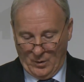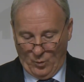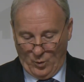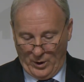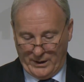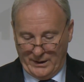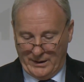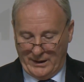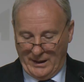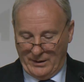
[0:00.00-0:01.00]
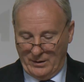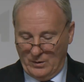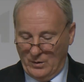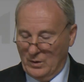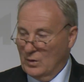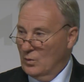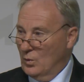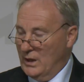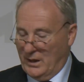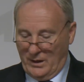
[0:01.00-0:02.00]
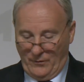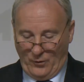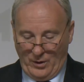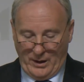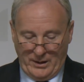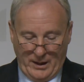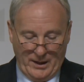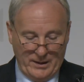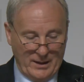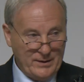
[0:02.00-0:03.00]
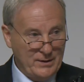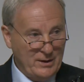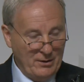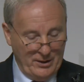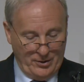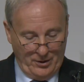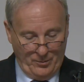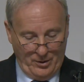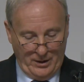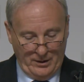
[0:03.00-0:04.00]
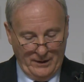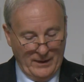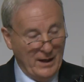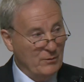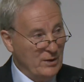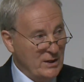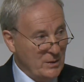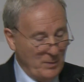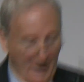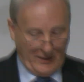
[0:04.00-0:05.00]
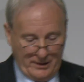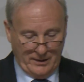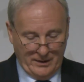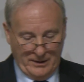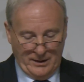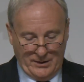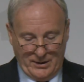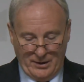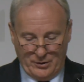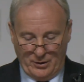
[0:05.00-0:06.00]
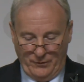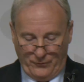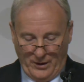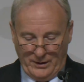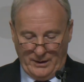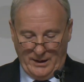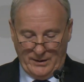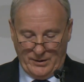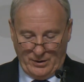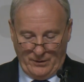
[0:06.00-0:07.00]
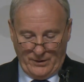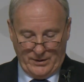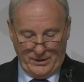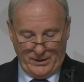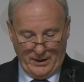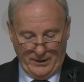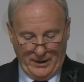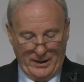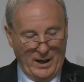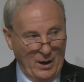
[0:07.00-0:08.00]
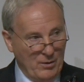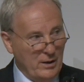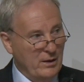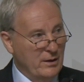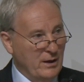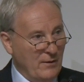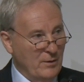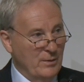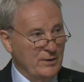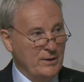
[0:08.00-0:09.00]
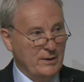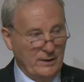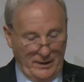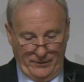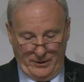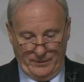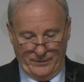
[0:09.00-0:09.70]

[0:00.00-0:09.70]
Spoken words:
Working together, we can avoid unnecessary turmoil and respect the essential frontline services that our governments deliver.